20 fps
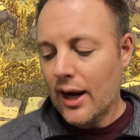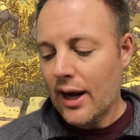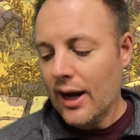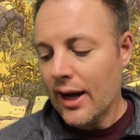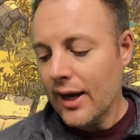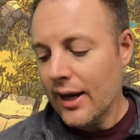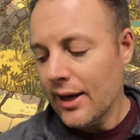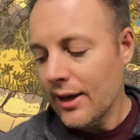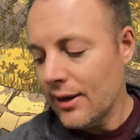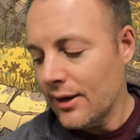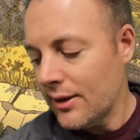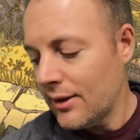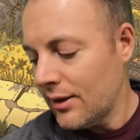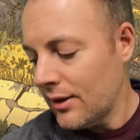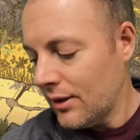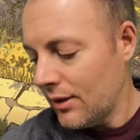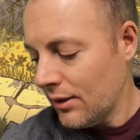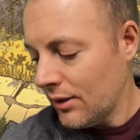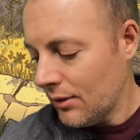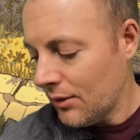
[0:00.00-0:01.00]
I
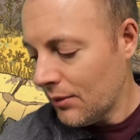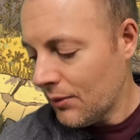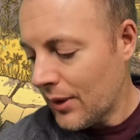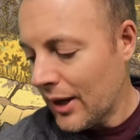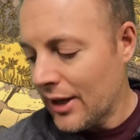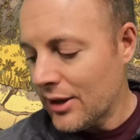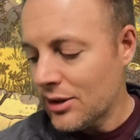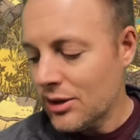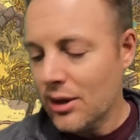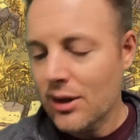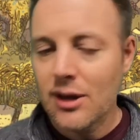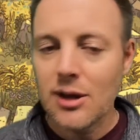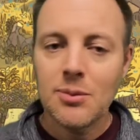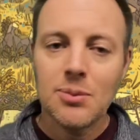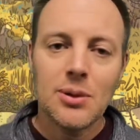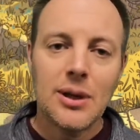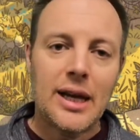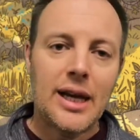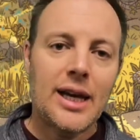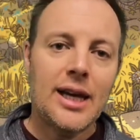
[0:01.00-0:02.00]

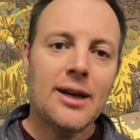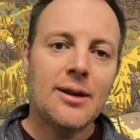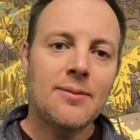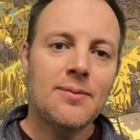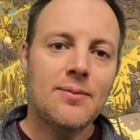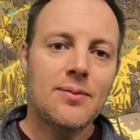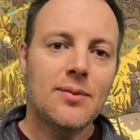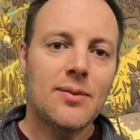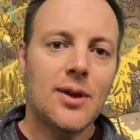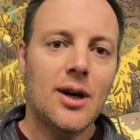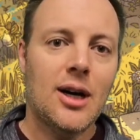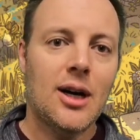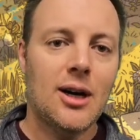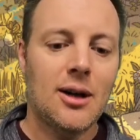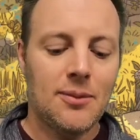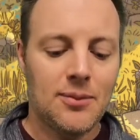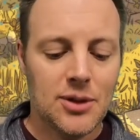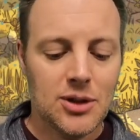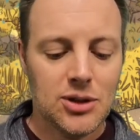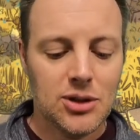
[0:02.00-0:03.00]
started playing
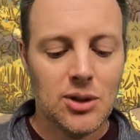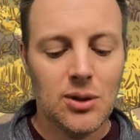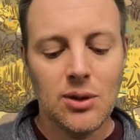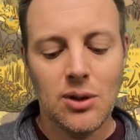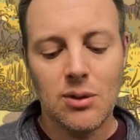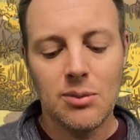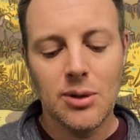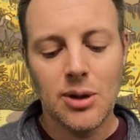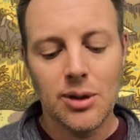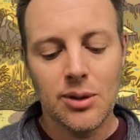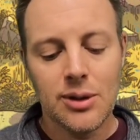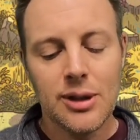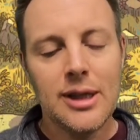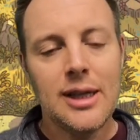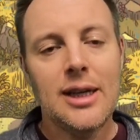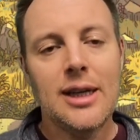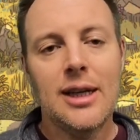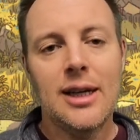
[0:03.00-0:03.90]
the solo mode,